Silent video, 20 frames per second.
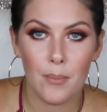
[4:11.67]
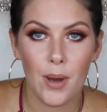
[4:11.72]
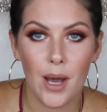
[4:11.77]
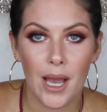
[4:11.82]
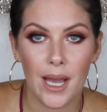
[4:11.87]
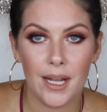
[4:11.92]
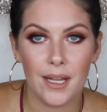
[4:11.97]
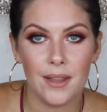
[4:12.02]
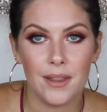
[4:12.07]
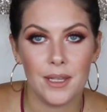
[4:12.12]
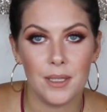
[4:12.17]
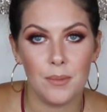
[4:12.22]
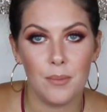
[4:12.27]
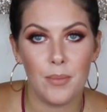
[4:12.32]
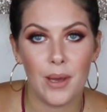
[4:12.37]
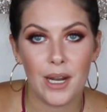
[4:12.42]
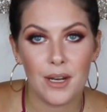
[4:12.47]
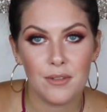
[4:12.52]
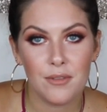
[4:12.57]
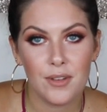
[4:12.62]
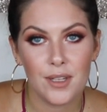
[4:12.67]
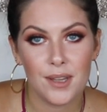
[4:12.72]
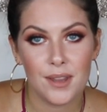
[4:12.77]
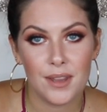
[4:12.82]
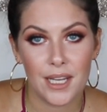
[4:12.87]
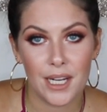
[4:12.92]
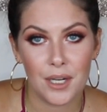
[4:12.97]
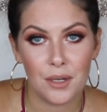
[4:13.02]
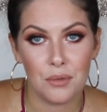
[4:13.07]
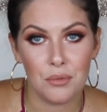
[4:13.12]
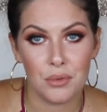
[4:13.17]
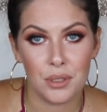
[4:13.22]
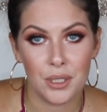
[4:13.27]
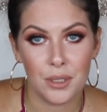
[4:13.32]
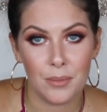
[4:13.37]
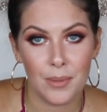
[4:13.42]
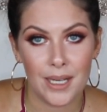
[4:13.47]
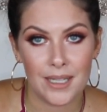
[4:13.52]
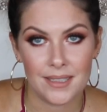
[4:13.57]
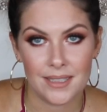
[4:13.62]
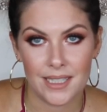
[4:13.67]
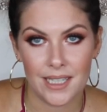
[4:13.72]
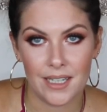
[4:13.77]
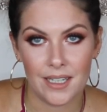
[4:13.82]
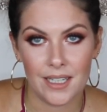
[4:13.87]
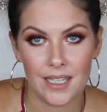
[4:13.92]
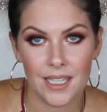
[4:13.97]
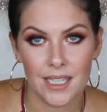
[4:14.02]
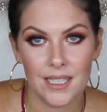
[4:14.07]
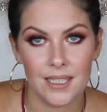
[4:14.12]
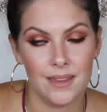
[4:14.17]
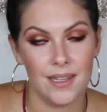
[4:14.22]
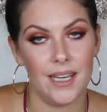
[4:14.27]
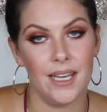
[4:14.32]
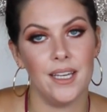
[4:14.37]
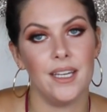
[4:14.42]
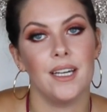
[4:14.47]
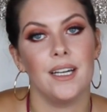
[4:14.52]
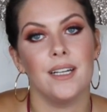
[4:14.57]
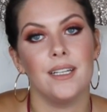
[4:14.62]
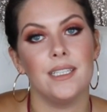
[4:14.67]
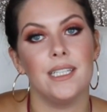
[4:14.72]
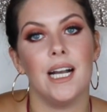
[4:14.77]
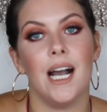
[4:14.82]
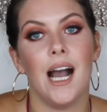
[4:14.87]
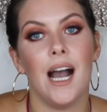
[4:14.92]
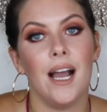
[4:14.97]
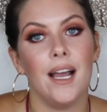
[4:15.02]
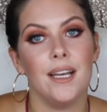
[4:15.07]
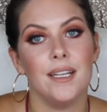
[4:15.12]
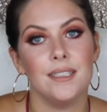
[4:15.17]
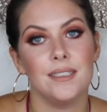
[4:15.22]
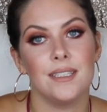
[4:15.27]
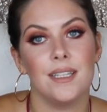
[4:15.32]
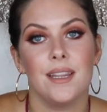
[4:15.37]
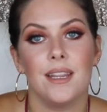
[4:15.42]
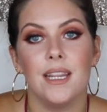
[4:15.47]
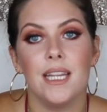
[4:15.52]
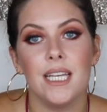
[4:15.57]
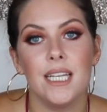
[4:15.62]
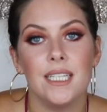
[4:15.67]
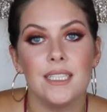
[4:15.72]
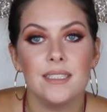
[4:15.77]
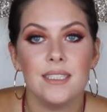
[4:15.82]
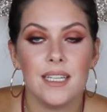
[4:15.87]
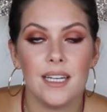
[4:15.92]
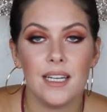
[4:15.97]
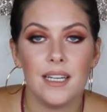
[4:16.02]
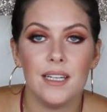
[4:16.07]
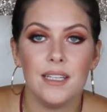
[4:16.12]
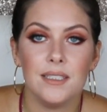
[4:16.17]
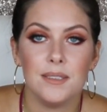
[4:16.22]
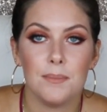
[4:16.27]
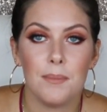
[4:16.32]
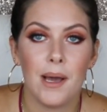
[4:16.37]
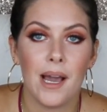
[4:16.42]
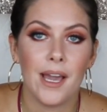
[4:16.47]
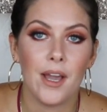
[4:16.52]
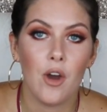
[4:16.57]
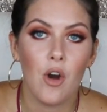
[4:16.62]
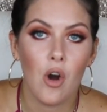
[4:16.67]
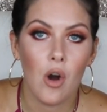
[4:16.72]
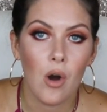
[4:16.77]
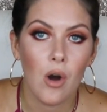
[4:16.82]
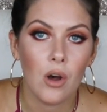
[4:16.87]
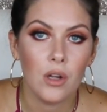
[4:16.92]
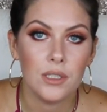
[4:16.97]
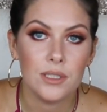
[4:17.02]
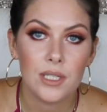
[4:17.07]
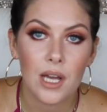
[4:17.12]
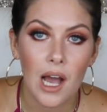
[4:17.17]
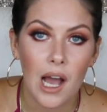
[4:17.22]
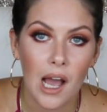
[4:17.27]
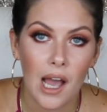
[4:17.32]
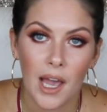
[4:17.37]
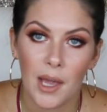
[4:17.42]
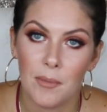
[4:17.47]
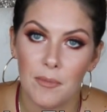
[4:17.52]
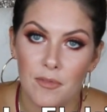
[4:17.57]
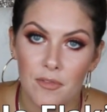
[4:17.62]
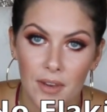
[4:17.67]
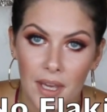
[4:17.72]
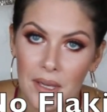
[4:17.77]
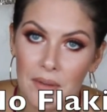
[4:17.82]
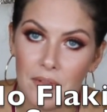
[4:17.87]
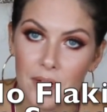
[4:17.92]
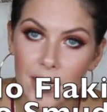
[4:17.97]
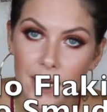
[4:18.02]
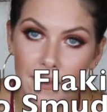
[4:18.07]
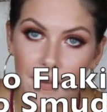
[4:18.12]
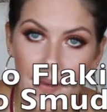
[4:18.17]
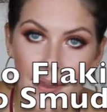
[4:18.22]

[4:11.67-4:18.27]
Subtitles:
But the Benefit Their Real mascara, like, guys, this is my all-time favorite.